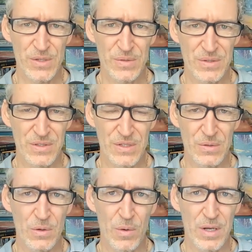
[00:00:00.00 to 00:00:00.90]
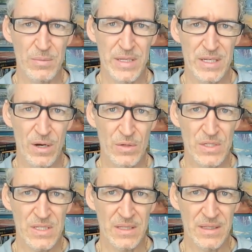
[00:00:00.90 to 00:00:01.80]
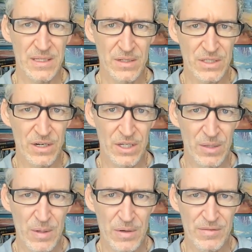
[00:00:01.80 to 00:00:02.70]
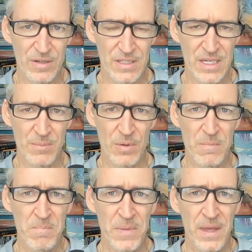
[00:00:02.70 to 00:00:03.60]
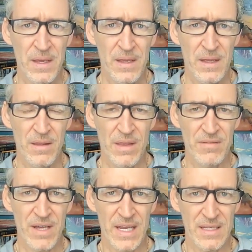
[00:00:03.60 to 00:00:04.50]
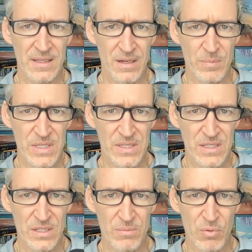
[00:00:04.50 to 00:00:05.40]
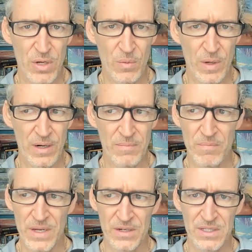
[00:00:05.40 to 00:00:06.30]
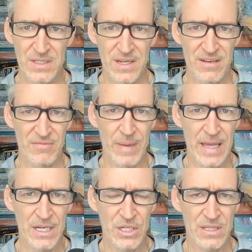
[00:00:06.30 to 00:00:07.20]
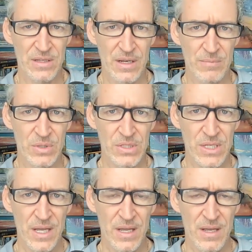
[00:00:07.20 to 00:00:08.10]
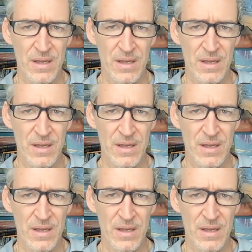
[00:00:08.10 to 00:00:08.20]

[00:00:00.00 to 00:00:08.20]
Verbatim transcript: students who go on to be coaches and leaders in our community, for example, they've got their business to the point where they're just kind of managing the numbers